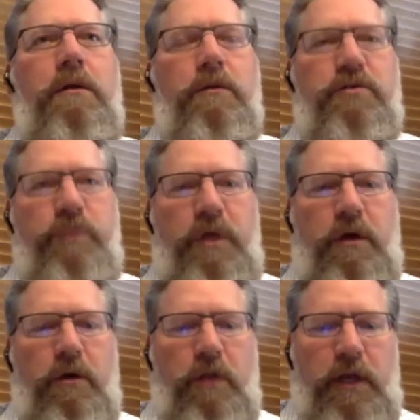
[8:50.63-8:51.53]
there were some E.
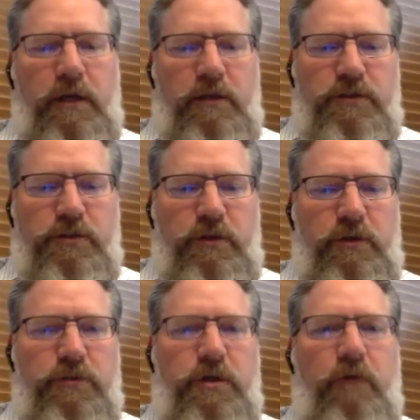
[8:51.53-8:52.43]
coli
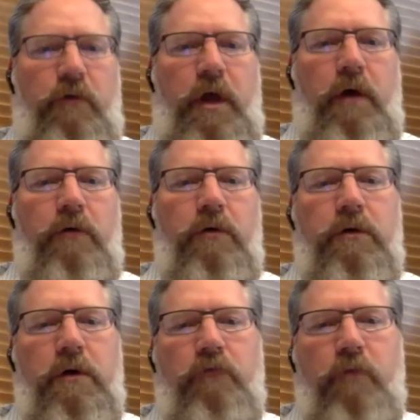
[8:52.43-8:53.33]
concerns around
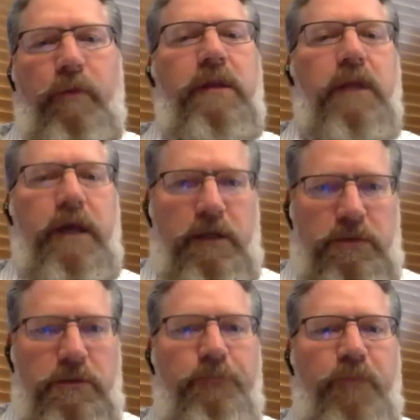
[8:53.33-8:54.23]
romaine lettuce.
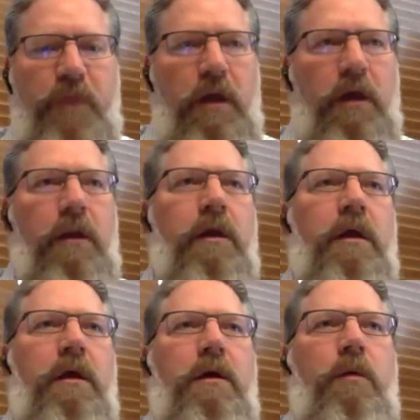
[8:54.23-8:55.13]
And
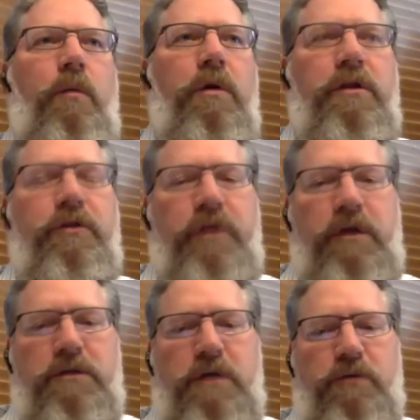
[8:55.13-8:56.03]
one of the
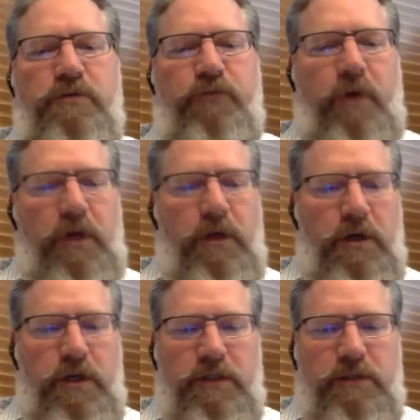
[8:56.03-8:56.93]
things that was very
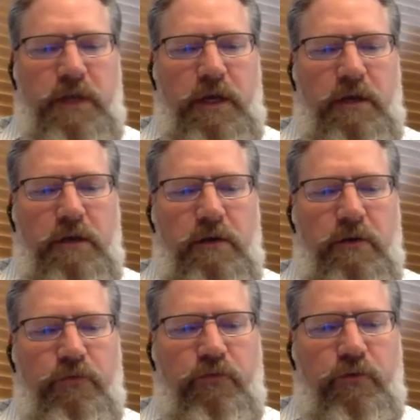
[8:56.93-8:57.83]
good is that
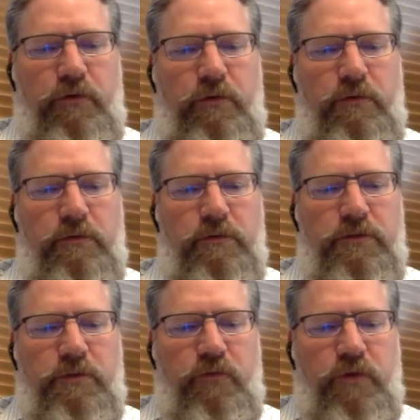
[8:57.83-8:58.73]
through
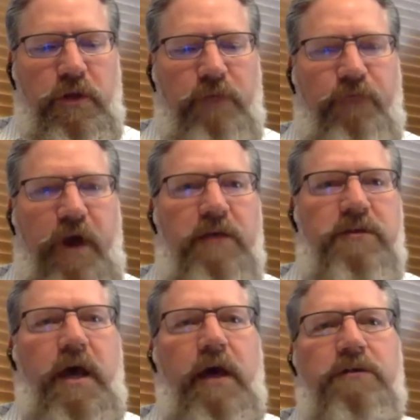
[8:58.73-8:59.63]
some really fast